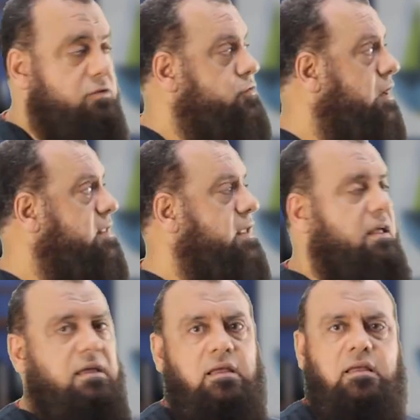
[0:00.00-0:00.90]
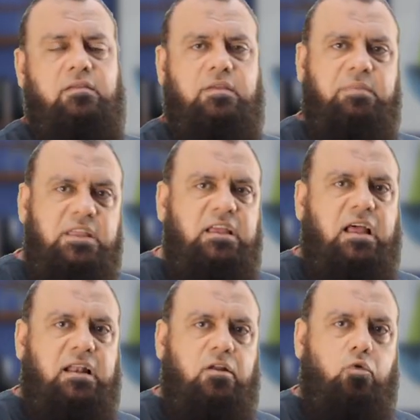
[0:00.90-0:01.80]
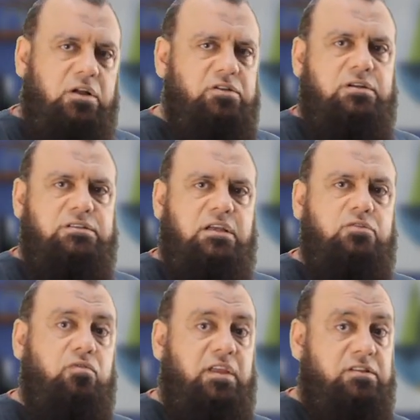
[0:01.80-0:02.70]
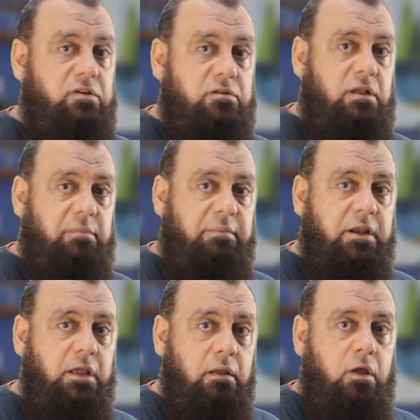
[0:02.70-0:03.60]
draining the median quadrant into the internal mammary,